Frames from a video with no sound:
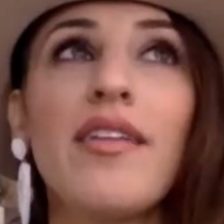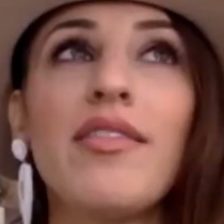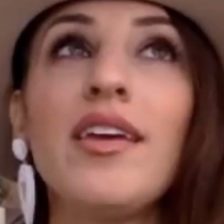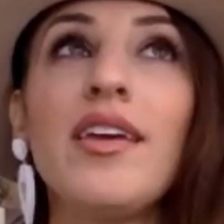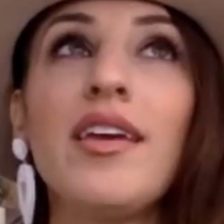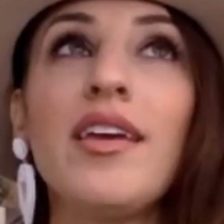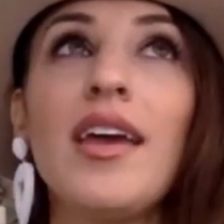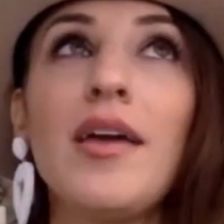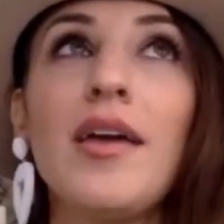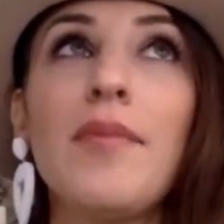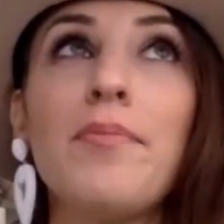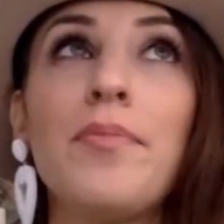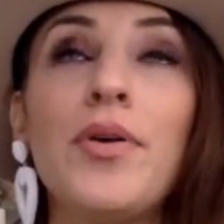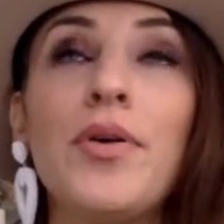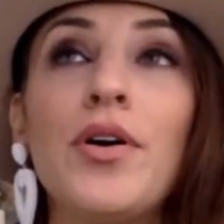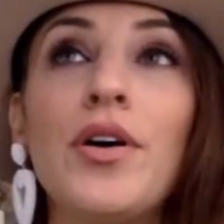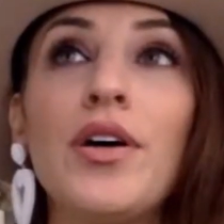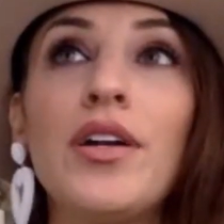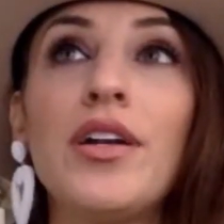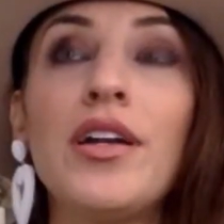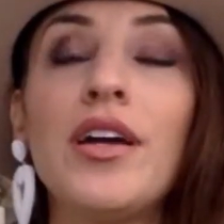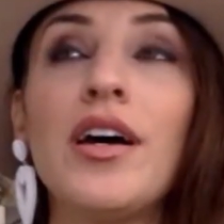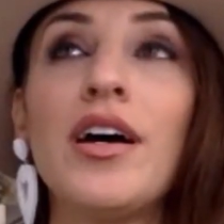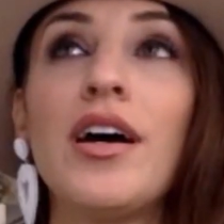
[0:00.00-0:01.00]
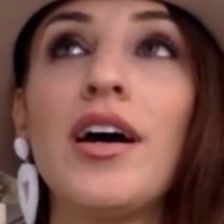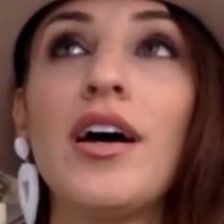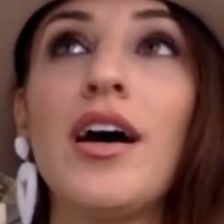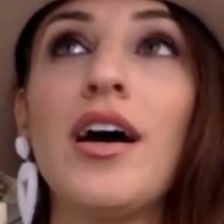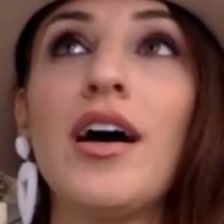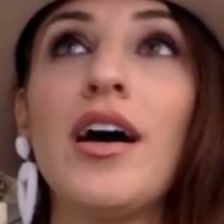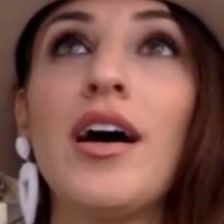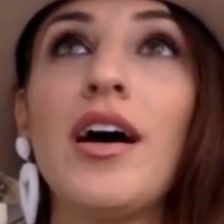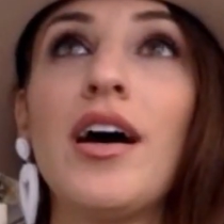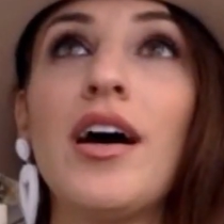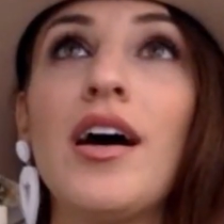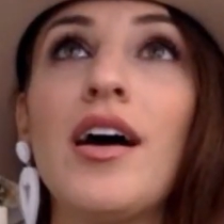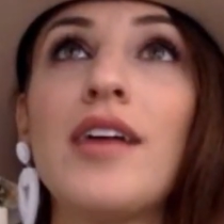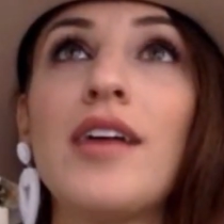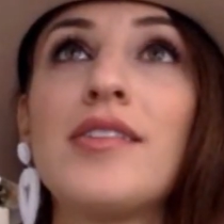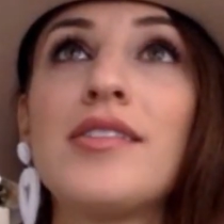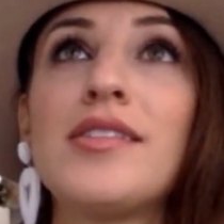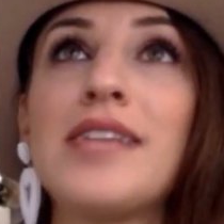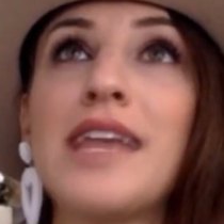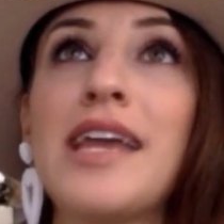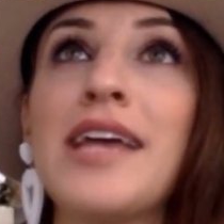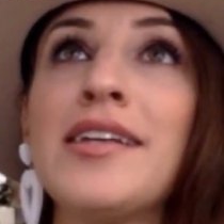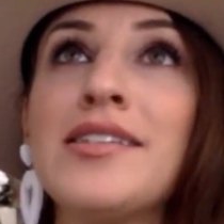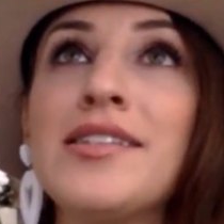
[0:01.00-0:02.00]
I think it put a
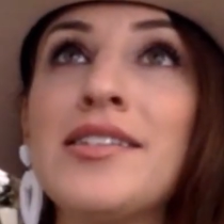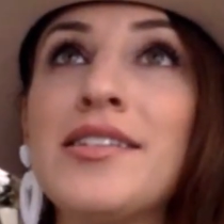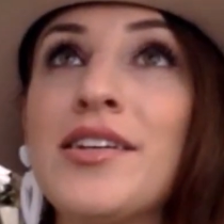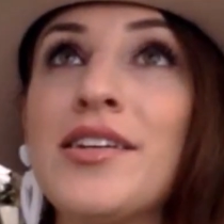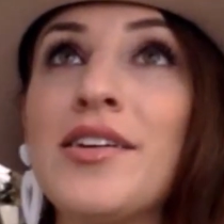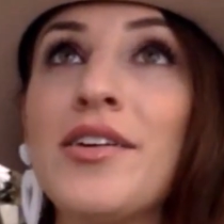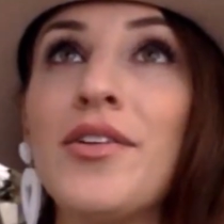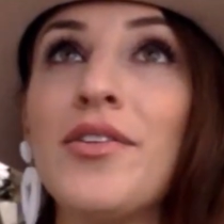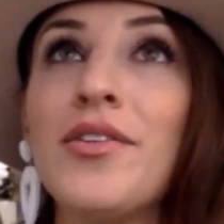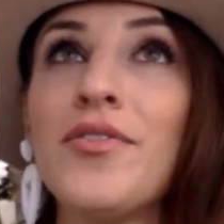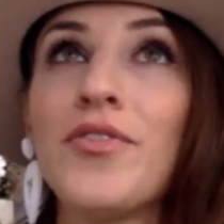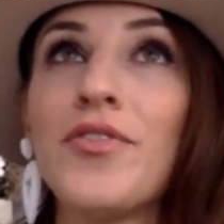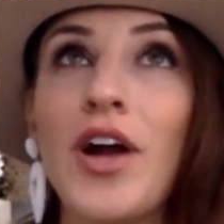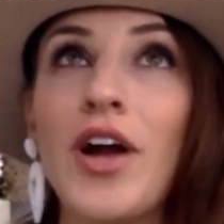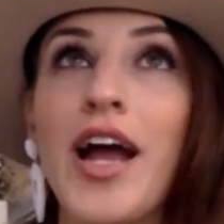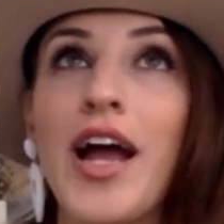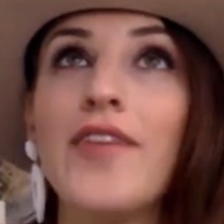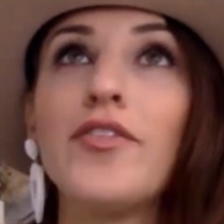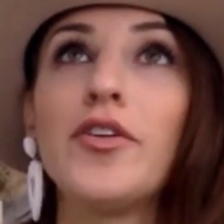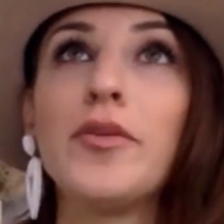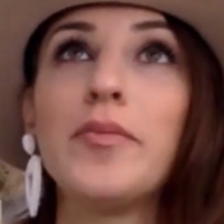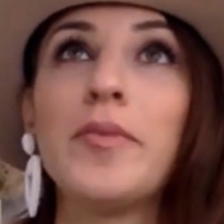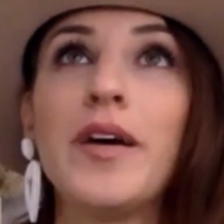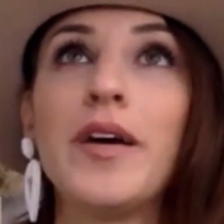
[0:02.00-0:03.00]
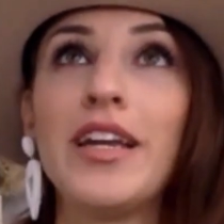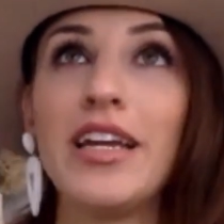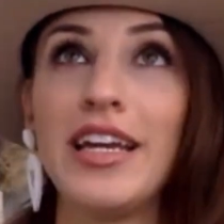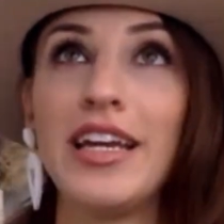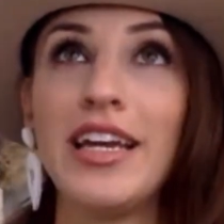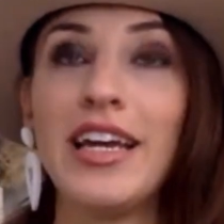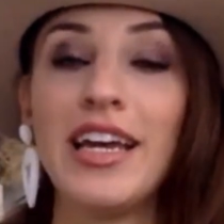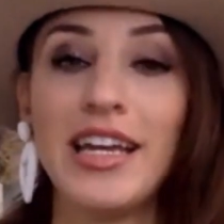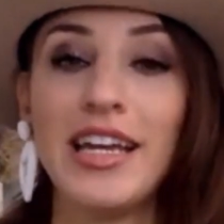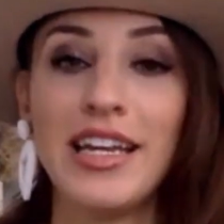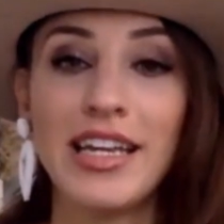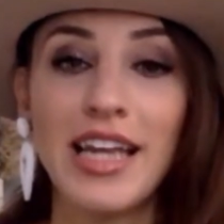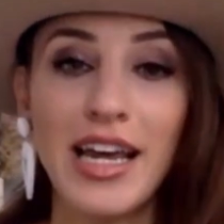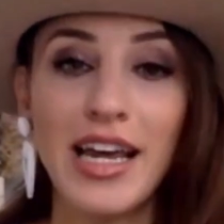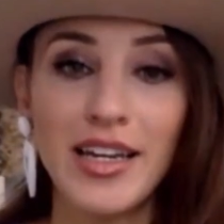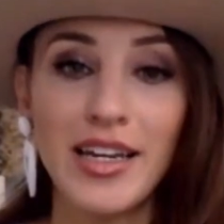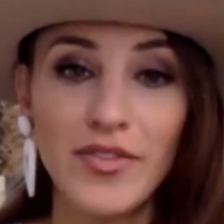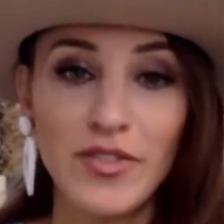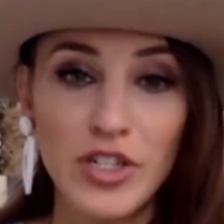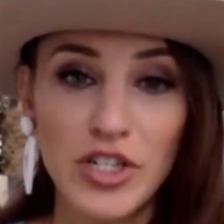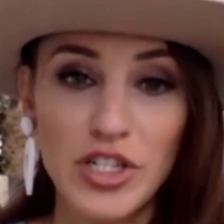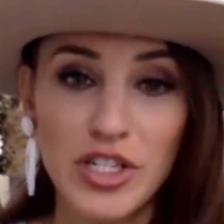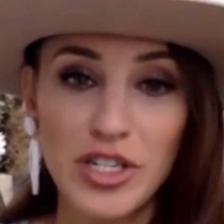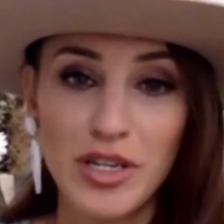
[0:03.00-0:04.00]
standstill for everybody, not
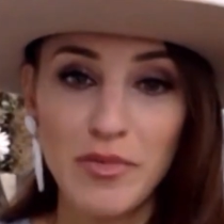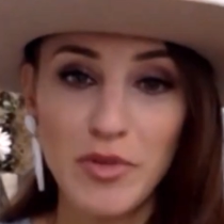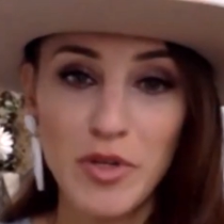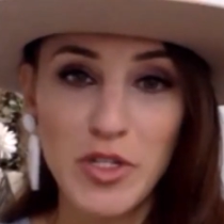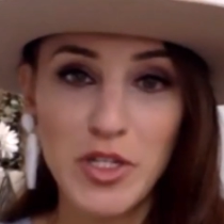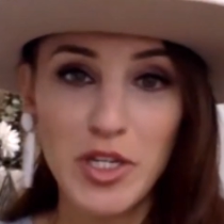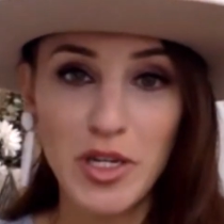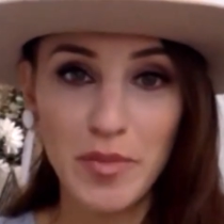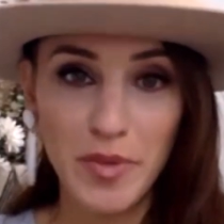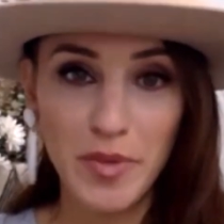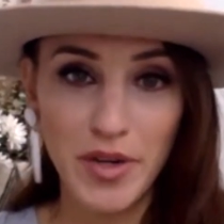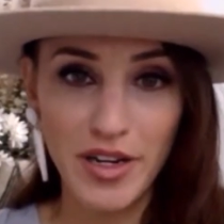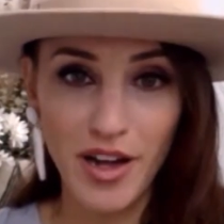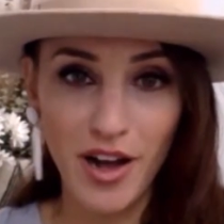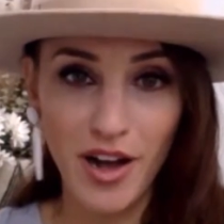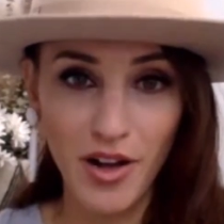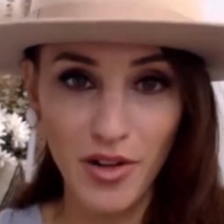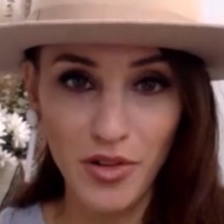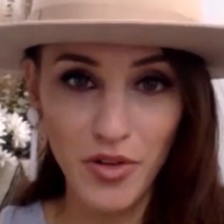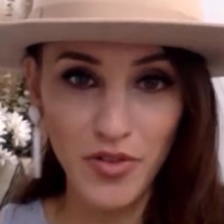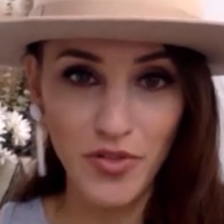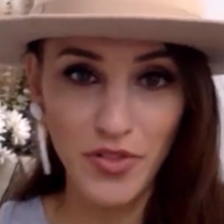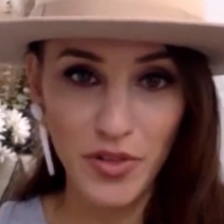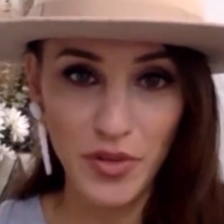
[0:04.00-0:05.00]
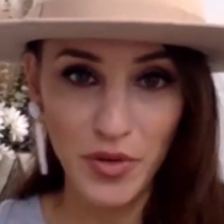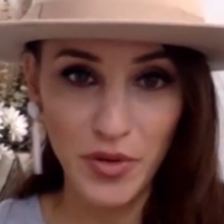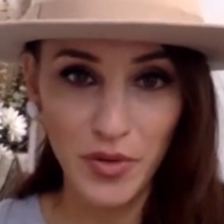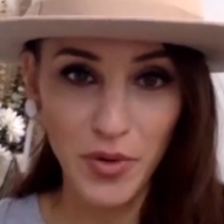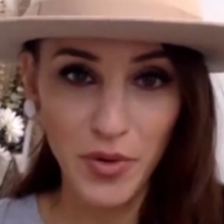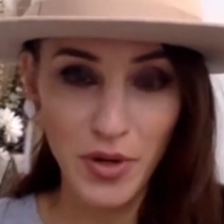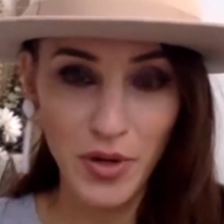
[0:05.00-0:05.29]
even just in music, but all over the